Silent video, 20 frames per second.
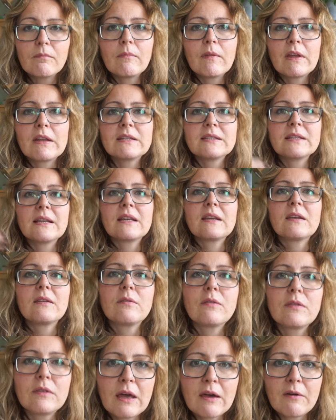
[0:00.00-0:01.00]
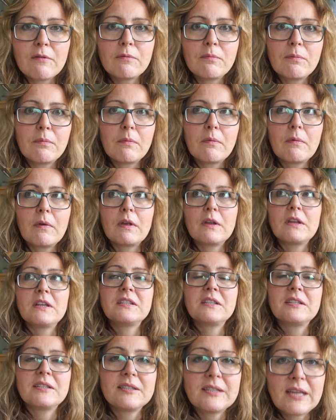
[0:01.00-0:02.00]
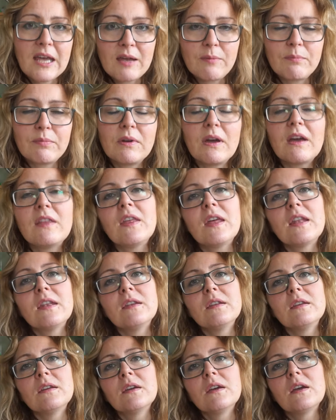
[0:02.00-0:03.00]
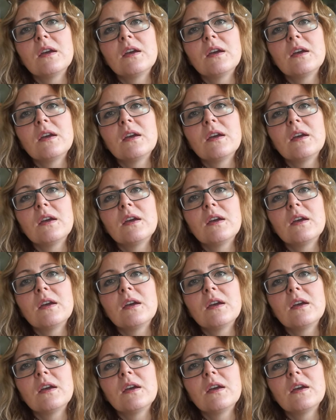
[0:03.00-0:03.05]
it's like that, it's a step, and then